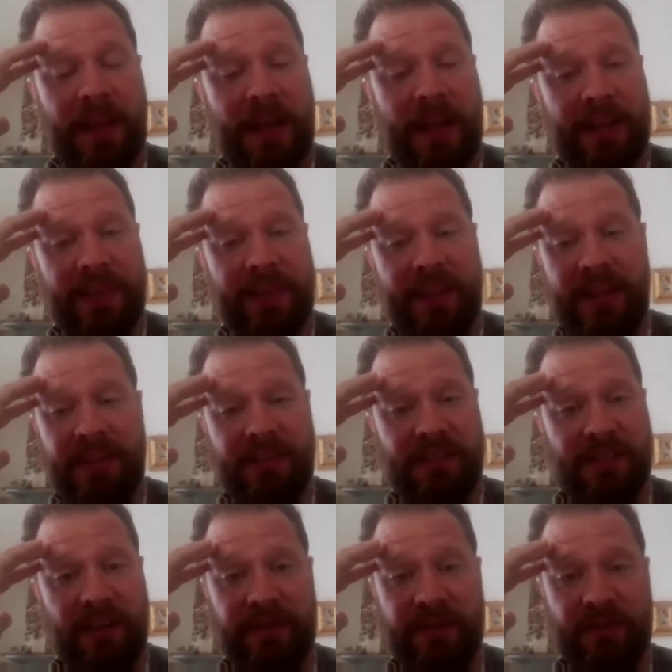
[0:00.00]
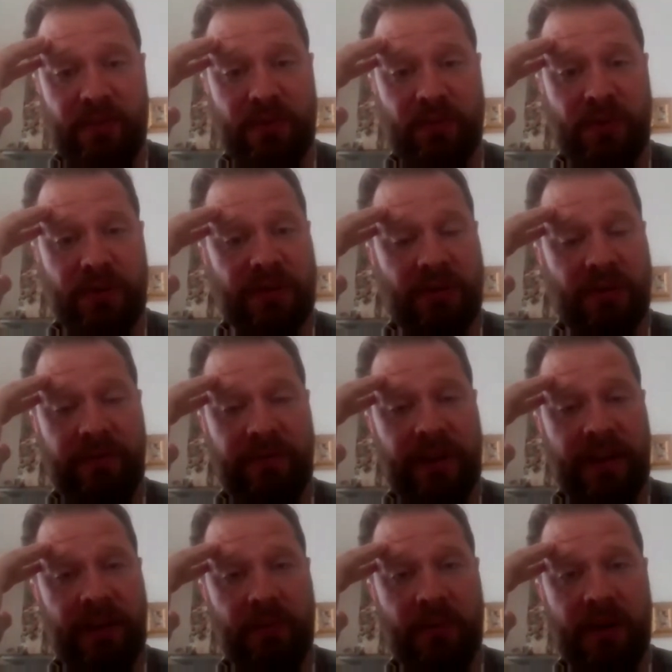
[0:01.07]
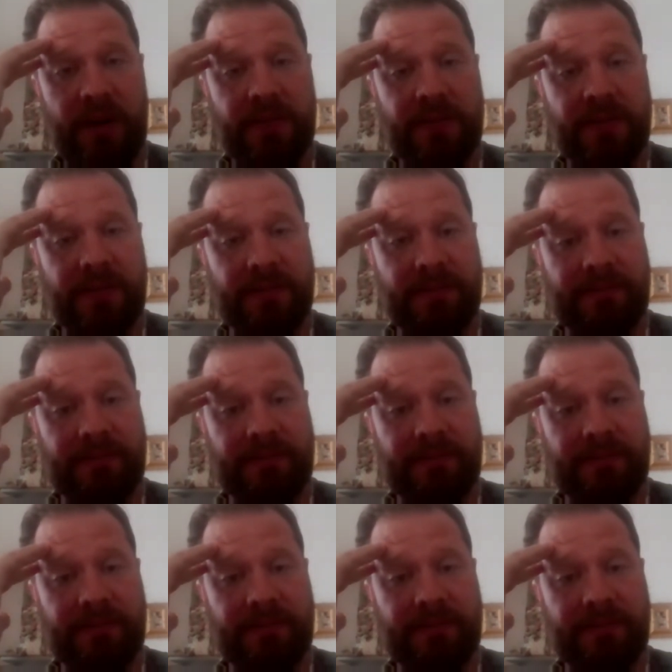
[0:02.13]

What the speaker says: And that's a service which wasn't offered anywhere else.